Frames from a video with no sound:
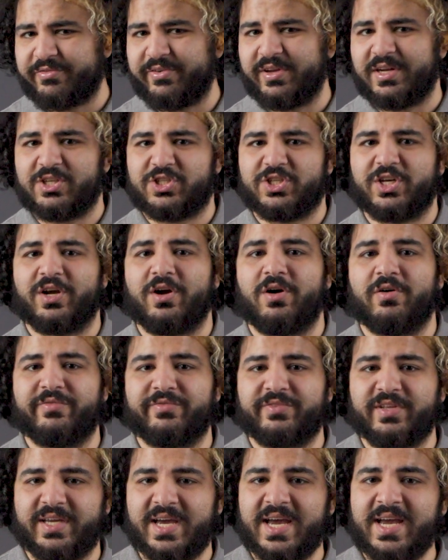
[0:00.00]
finishing
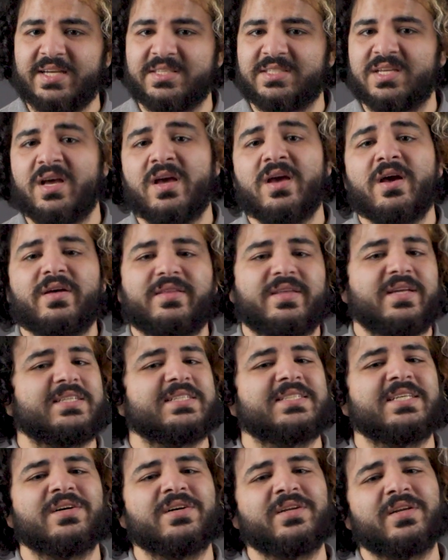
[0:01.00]
of the case, their
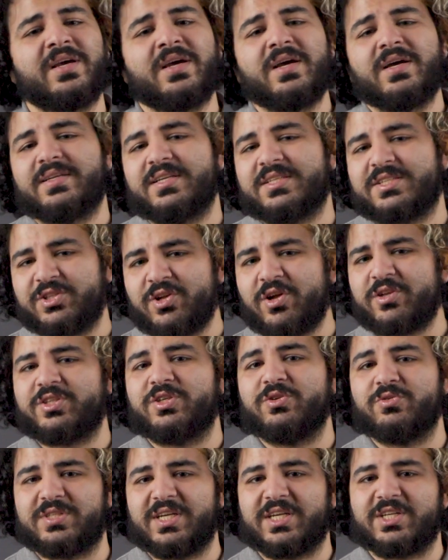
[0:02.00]
design does not
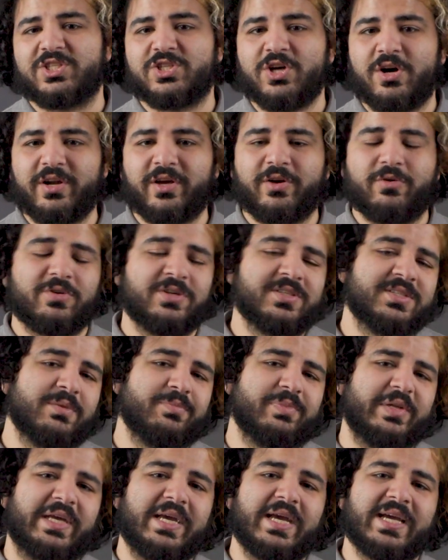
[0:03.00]
use exotic or
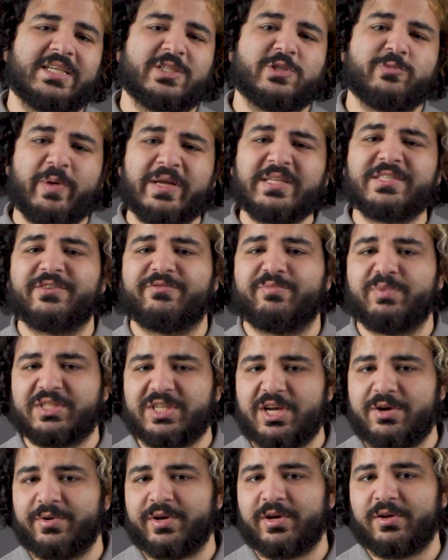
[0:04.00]
simply expensive
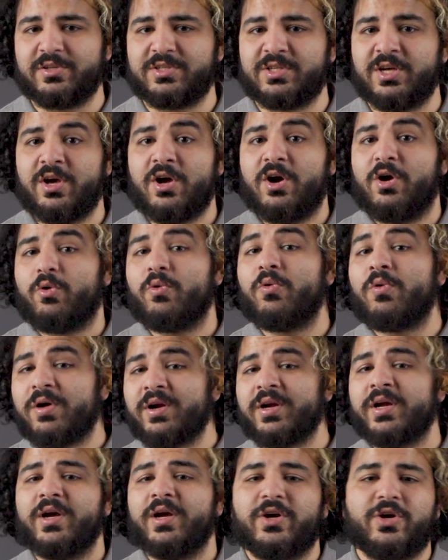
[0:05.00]
materials
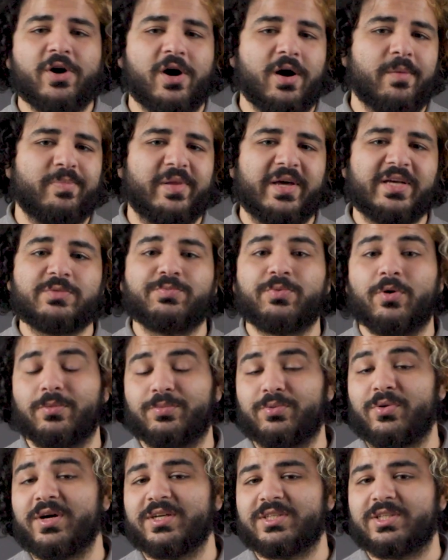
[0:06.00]
or complex
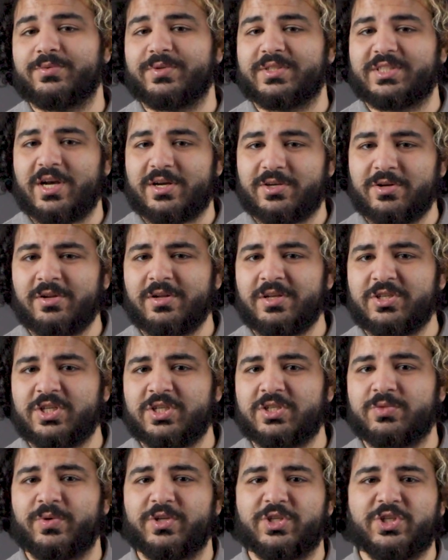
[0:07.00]
proprietary
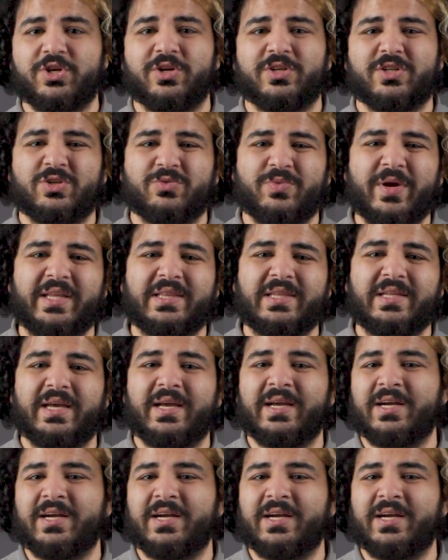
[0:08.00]
technologies which could greatly